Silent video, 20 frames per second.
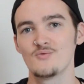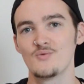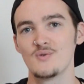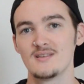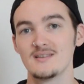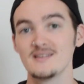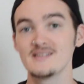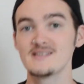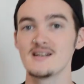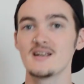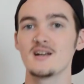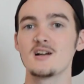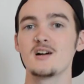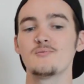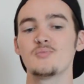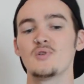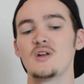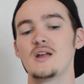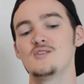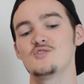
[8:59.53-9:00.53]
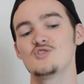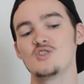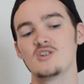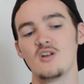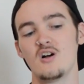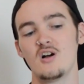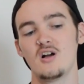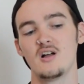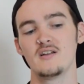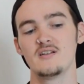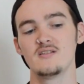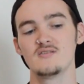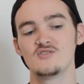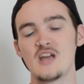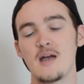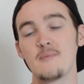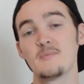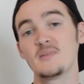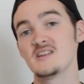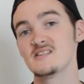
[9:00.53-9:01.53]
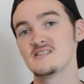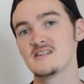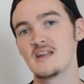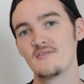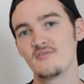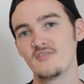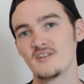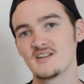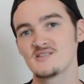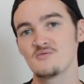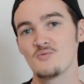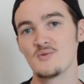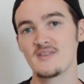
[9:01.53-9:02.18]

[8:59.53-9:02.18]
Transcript: with listening comprehension on Japanese Netflix